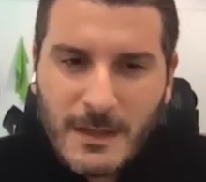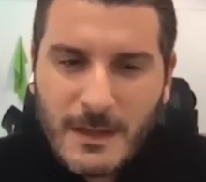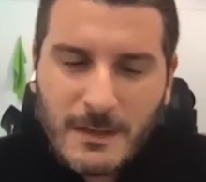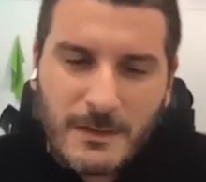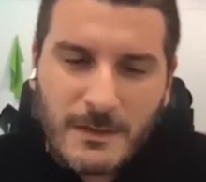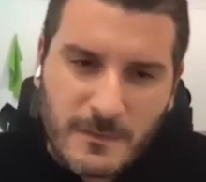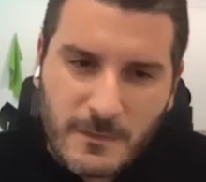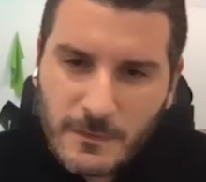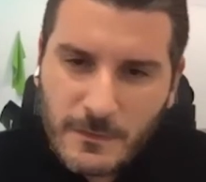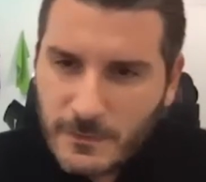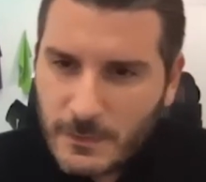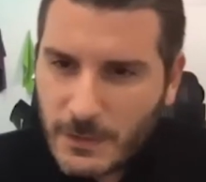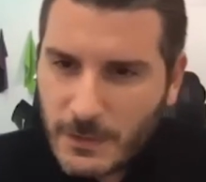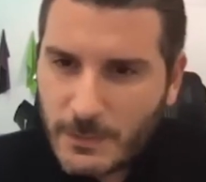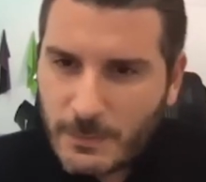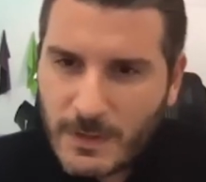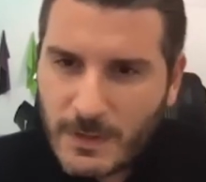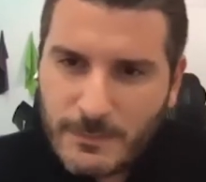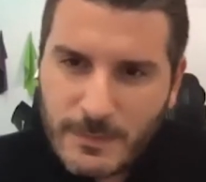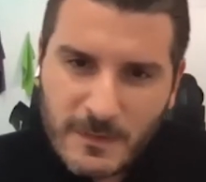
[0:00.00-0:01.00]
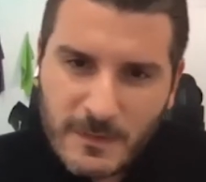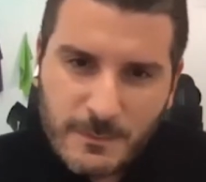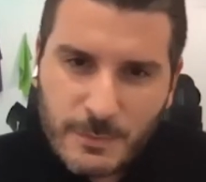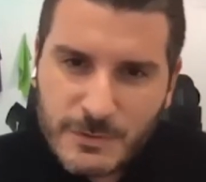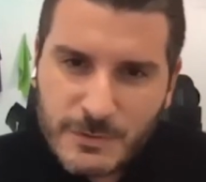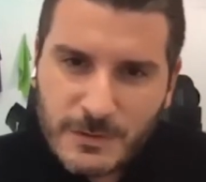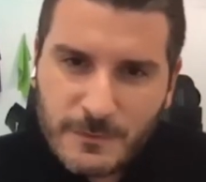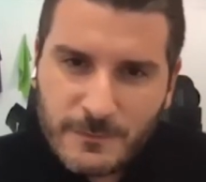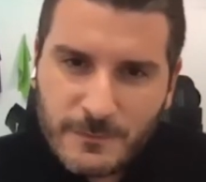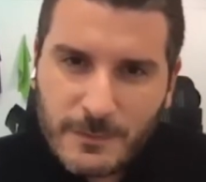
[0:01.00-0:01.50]
They saw Saudi Arabia is
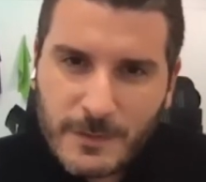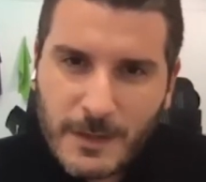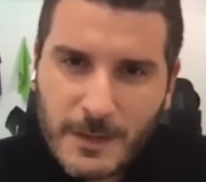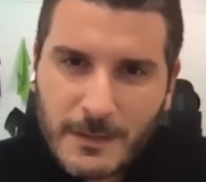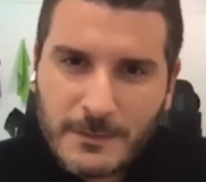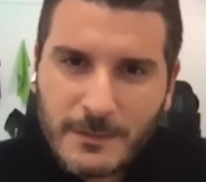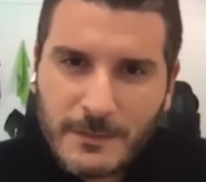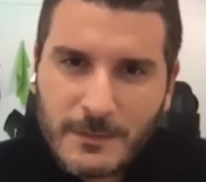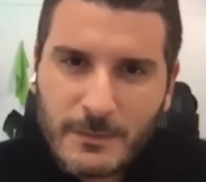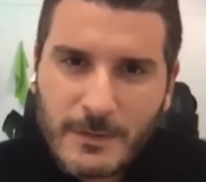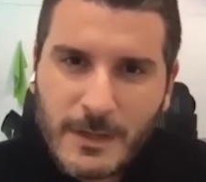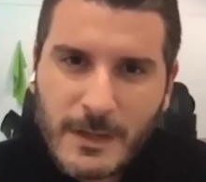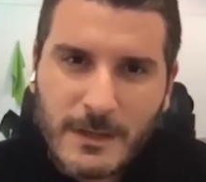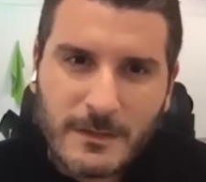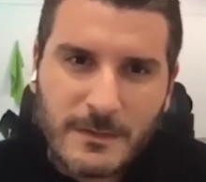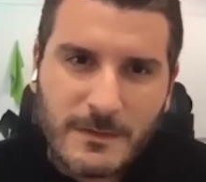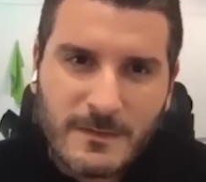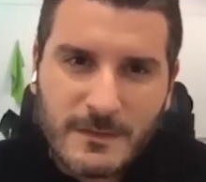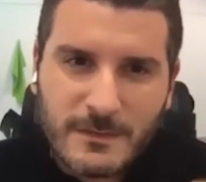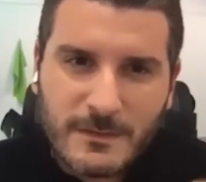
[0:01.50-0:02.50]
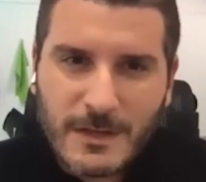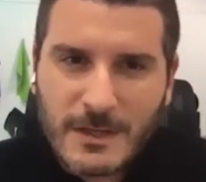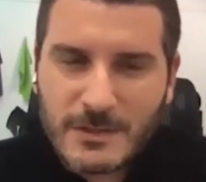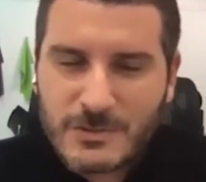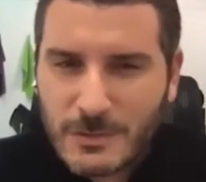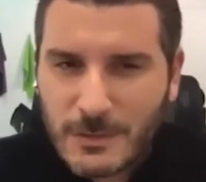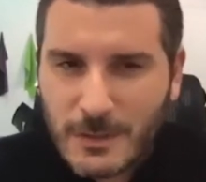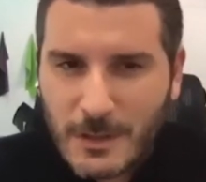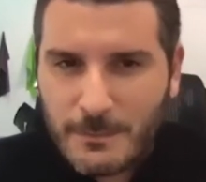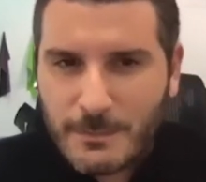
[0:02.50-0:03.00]
pushing for that, getting these
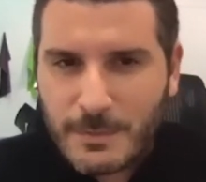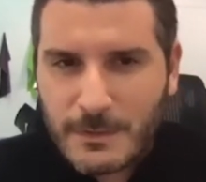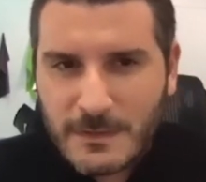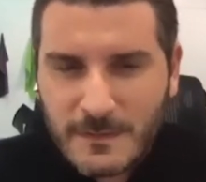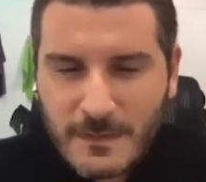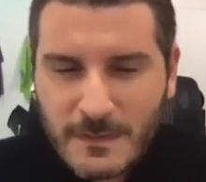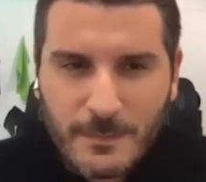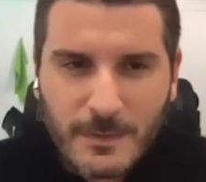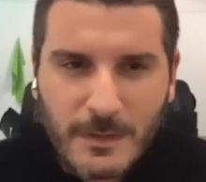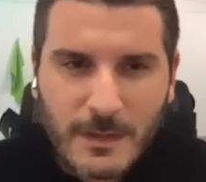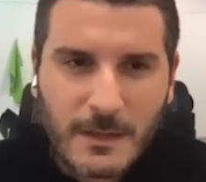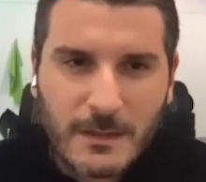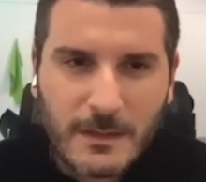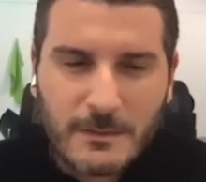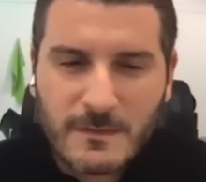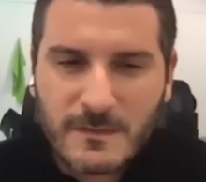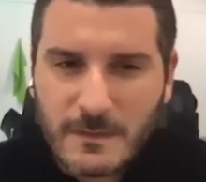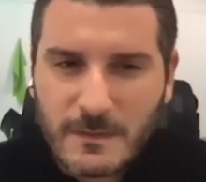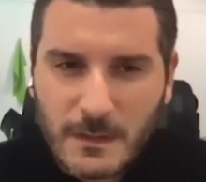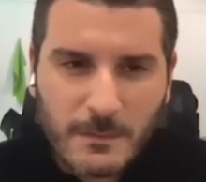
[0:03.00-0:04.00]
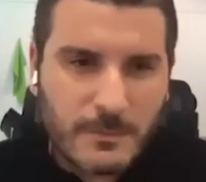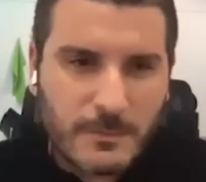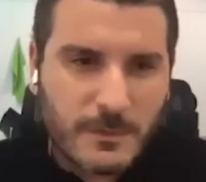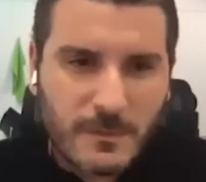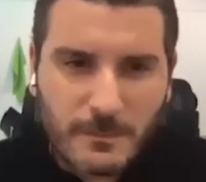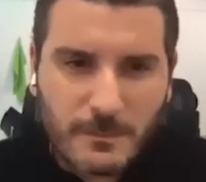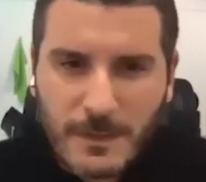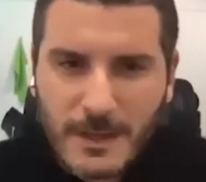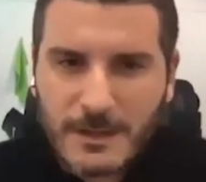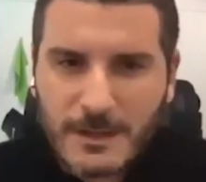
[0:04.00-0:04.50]
international companies coming in to set up the
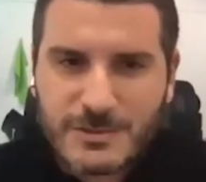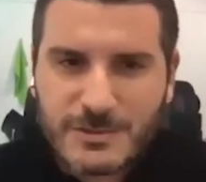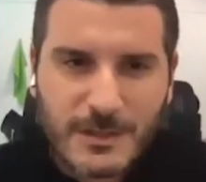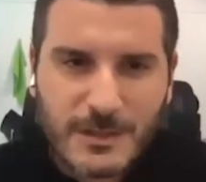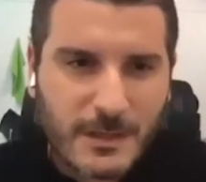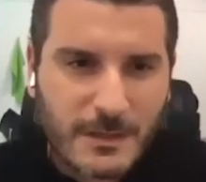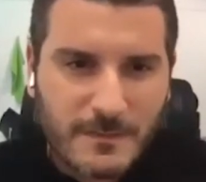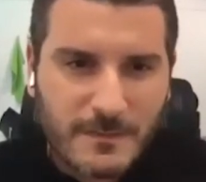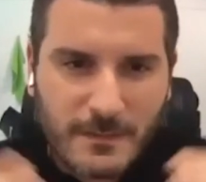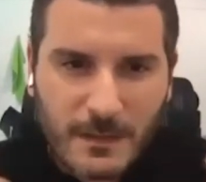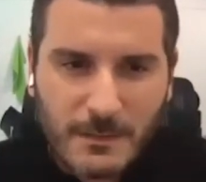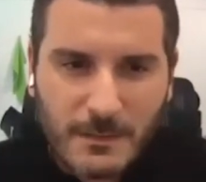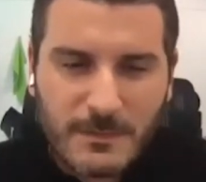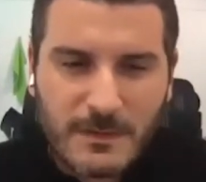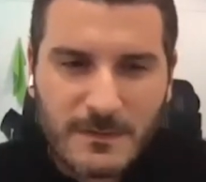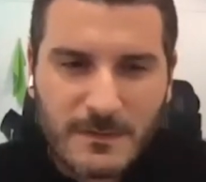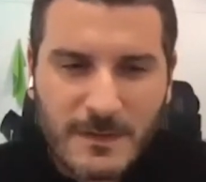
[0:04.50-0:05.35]
supply chain and set up these